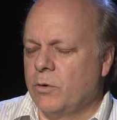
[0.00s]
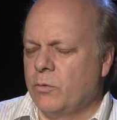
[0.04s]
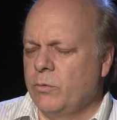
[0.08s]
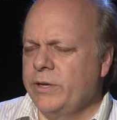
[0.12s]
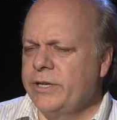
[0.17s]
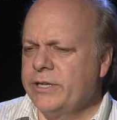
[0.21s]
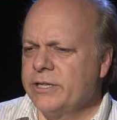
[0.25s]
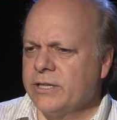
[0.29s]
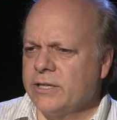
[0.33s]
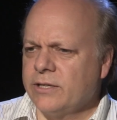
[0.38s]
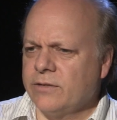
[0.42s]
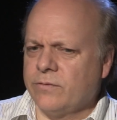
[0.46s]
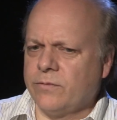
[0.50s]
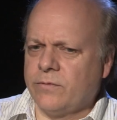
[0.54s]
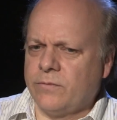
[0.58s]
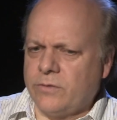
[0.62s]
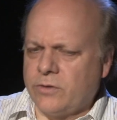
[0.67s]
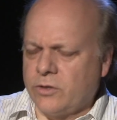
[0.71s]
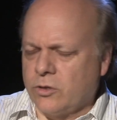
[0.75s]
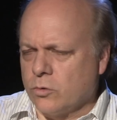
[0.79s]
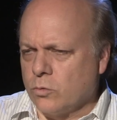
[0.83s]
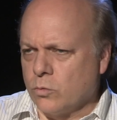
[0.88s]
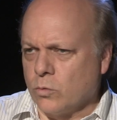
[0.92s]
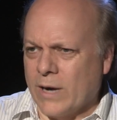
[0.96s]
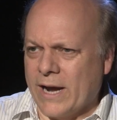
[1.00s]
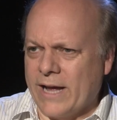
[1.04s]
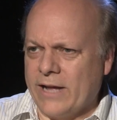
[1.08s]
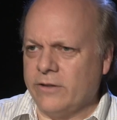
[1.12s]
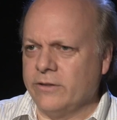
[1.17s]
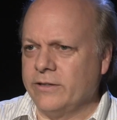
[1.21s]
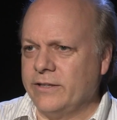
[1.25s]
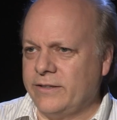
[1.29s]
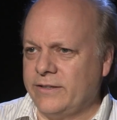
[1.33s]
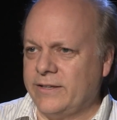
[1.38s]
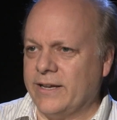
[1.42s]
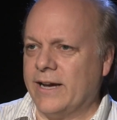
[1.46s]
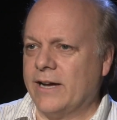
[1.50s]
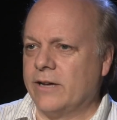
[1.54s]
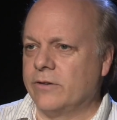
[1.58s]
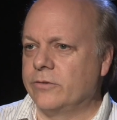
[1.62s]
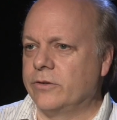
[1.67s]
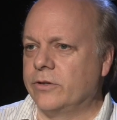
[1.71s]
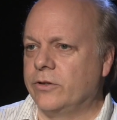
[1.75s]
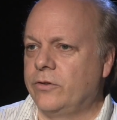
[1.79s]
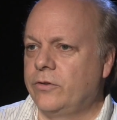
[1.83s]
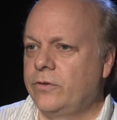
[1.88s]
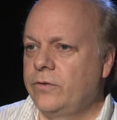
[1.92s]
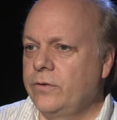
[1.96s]
we kind of corralled it
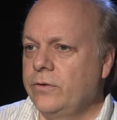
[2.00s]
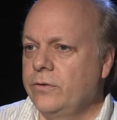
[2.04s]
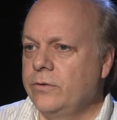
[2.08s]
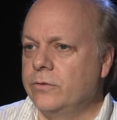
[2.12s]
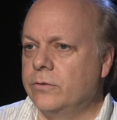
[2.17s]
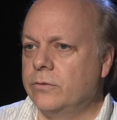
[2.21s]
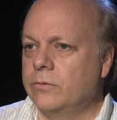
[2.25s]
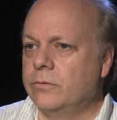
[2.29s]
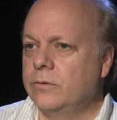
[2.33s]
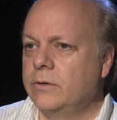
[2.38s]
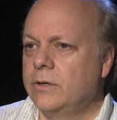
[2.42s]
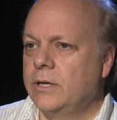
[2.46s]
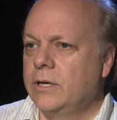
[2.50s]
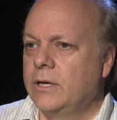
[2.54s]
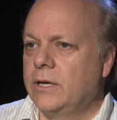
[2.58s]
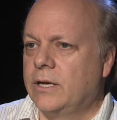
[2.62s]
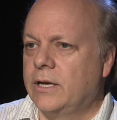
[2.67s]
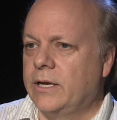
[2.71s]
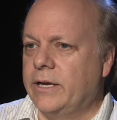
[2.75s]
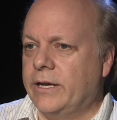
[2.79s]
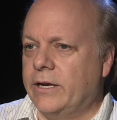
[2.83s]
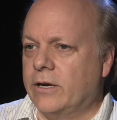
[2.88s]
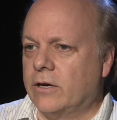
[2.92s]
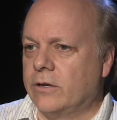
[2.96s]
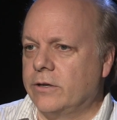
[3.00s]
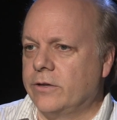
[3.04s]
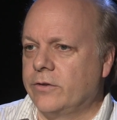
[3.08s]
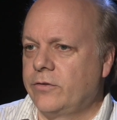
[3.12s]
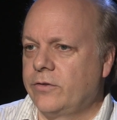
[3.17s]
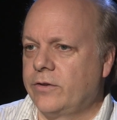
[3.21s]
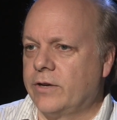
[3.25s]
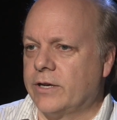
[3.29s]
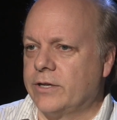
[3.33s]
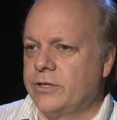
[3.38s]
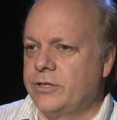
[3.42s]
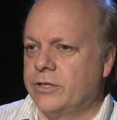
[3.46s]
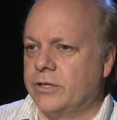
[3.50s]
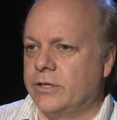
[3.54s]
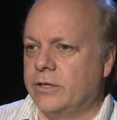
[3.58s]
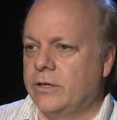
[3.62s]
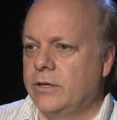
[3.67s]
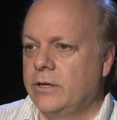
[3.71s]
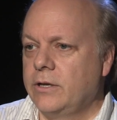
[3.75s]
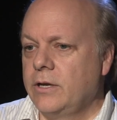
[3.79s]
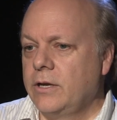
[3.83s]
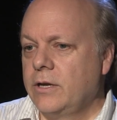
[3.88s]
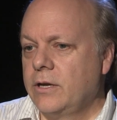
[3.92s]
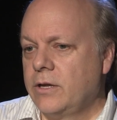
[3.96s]
down to two in our discussion.
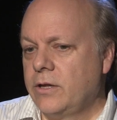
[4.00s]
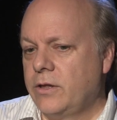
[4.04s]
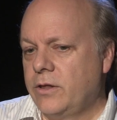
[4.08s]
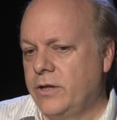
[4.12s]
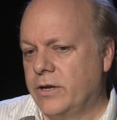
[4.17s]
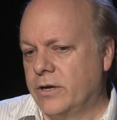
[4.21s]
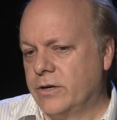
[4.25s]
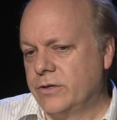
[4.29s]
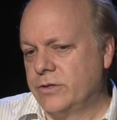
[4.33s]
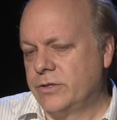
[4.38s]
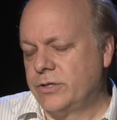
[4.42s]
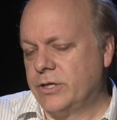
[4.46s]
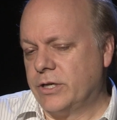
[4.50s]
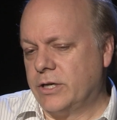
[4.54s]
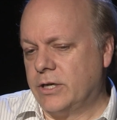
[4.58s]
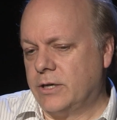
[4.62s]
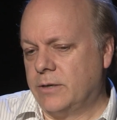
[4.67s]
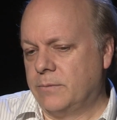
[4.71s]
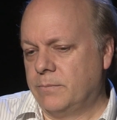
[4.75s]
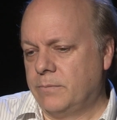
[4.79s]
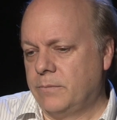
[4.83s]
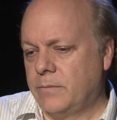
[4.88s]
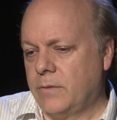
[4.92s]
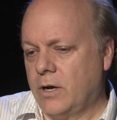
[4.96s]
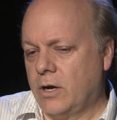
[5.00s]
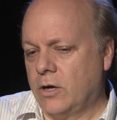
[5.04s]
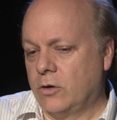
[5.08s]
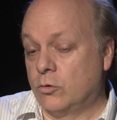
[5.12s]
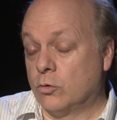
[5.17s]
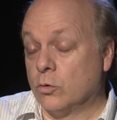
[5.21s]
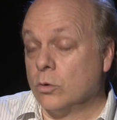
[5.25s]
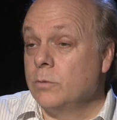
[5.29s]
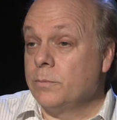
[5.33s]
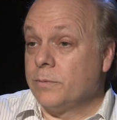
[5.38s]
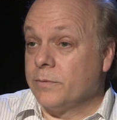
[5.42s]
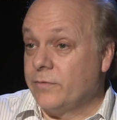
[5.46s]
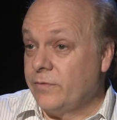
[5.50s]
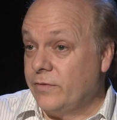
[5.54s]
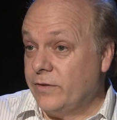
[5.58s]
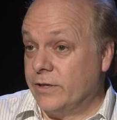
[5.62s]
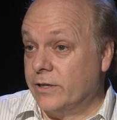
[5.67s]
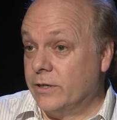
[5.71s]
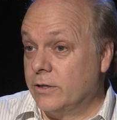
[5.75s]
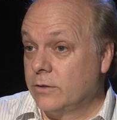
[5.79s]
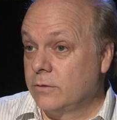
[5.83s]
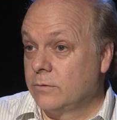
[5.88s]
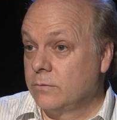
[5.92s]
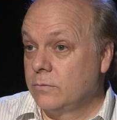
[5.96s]
There's a group
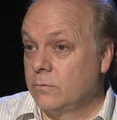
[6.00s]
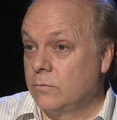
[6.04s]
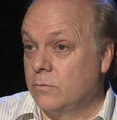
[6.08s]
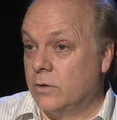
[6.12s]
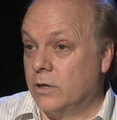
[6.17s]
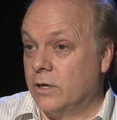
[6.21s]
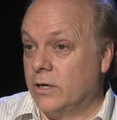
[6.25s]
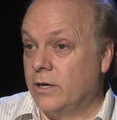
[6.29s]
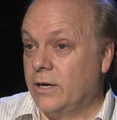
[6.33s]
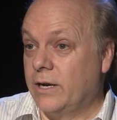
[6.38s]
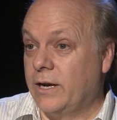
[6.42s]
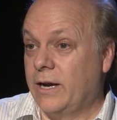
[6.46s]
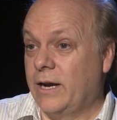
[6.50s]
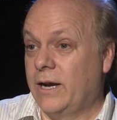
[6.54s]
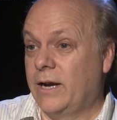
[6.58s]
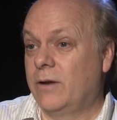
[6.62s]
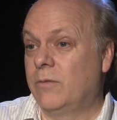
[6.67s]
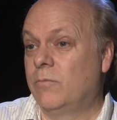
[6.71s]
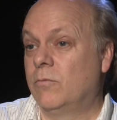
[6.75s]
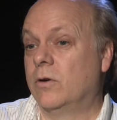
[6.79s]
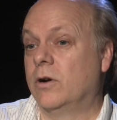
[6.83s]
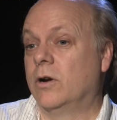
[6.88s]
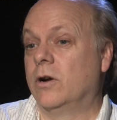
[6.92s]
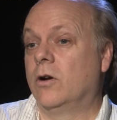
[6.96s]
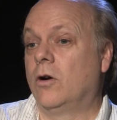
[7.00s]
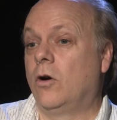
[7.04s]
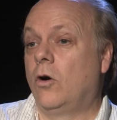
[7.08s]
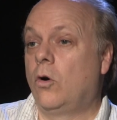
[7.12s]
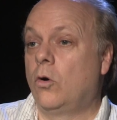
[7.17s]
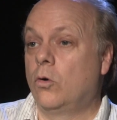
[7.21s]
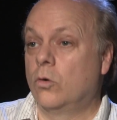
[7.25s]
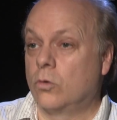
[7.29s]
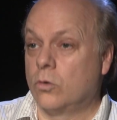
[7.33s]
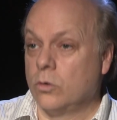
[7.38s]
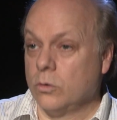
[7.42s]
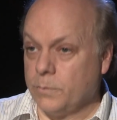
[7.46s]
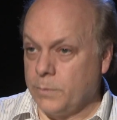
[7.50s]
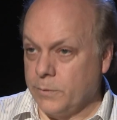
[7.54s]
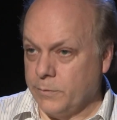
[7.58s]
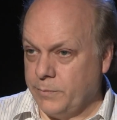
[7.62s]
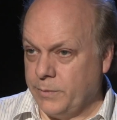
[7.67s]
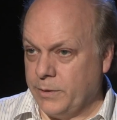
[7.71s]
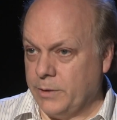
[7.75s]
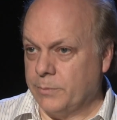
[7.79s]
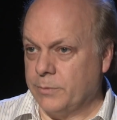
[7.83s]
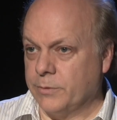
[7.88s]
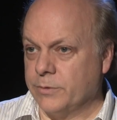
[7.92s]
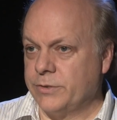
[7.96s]
fear where a whole group of
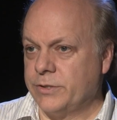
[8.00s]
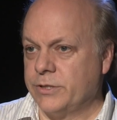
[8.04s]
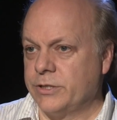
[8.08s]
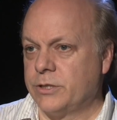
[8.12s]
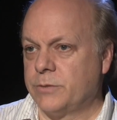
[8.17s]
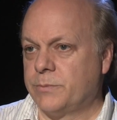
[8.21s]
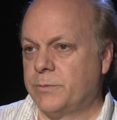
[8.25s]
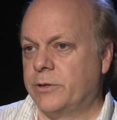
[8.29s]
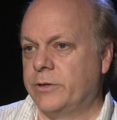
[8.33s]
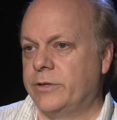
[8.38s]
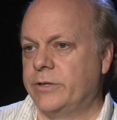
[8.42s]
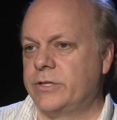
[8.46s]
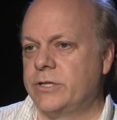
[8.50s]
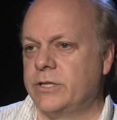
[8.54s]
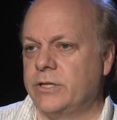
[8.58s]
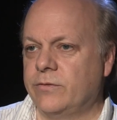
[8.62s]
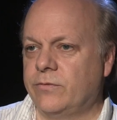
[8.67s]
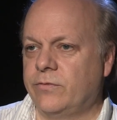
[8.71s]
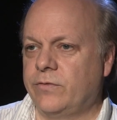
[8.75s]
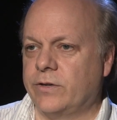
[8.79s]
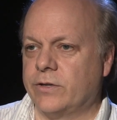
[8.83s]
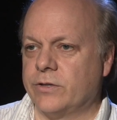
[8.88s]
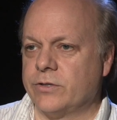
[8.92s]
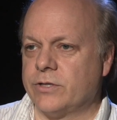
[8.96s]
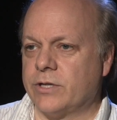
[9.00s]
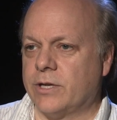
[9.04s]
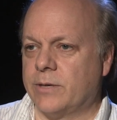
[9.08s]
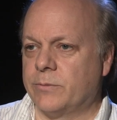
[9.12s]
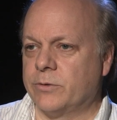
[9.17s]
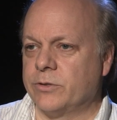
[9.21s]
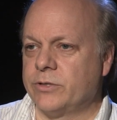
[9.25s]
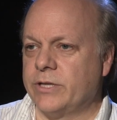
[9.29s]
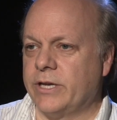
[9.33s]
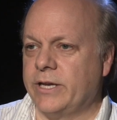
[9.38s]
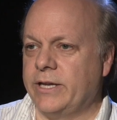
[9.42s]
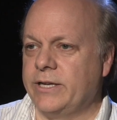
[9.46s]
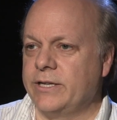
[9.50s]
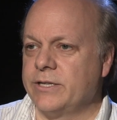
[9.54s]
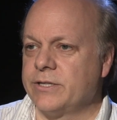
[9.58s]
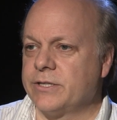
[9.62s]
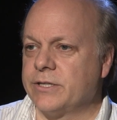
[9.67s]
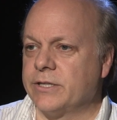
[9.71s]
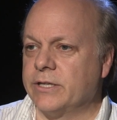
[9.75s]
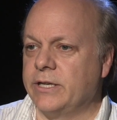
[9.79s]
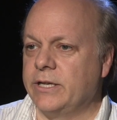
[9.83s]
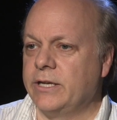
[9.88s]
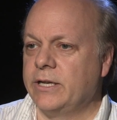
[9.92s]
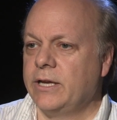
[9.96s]
people is experiencing fear
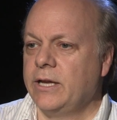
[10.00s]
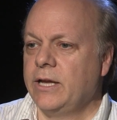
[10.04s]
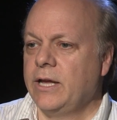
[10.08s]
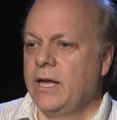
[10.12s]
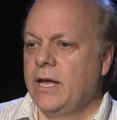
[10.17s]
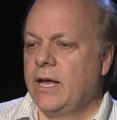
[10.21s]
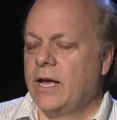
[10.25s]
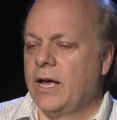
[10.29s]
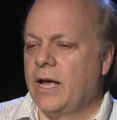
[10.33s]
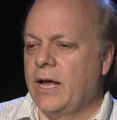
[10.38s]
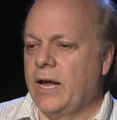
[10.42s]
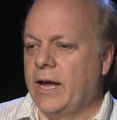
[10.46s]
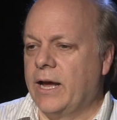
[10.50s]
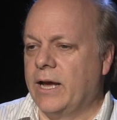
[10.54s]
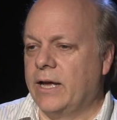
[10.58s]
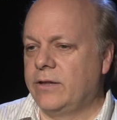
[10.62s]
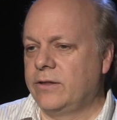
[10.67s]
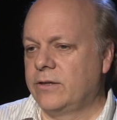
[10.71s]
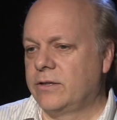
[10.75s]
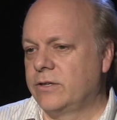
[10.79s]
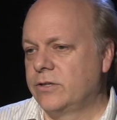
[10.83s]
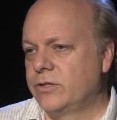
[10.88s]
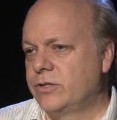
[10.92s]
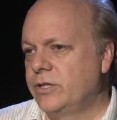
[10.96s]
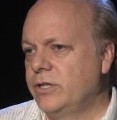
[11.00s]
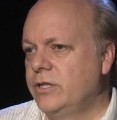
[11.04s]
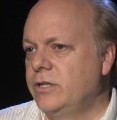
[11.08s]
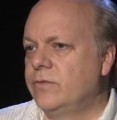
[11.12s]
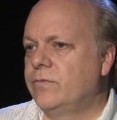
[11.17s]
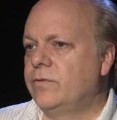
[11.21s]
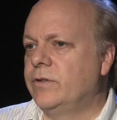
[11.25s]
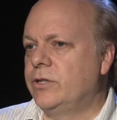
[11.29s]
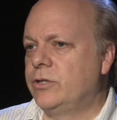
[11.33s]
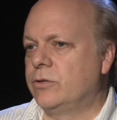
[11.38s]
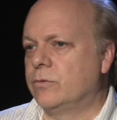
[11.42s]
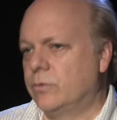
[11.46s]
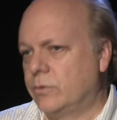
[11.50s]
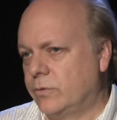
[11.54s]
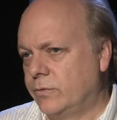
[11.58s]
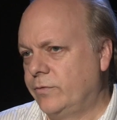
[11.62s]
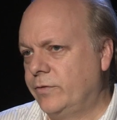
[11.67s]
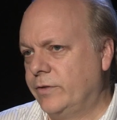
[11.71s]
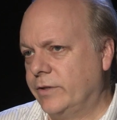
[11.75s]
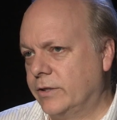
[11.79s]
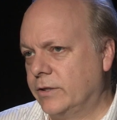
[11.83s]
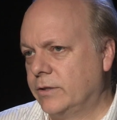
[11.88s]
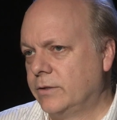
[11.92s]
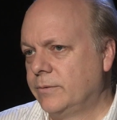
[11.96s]
simultaneously, and there's individual
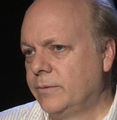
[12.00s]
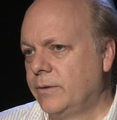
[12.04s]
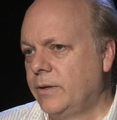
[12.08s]
fear.